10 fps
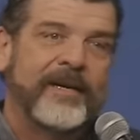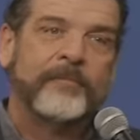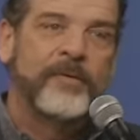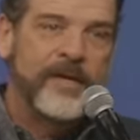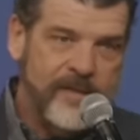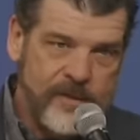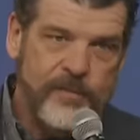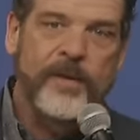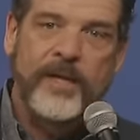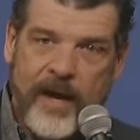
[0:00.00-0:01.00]
And plus,
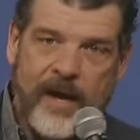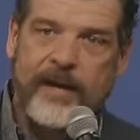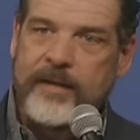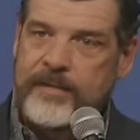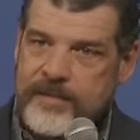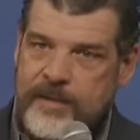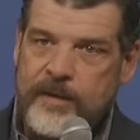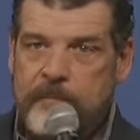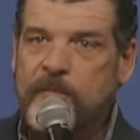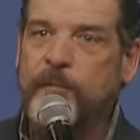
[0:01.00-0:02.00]
29 is the
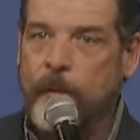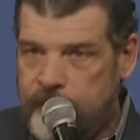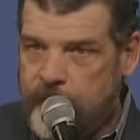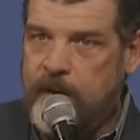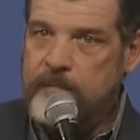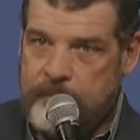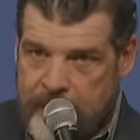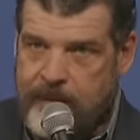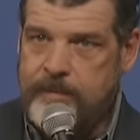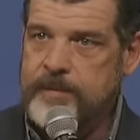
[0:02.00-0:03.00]
number for overcoming
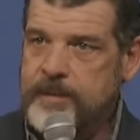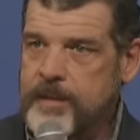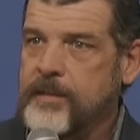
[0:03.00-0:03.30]
mountains.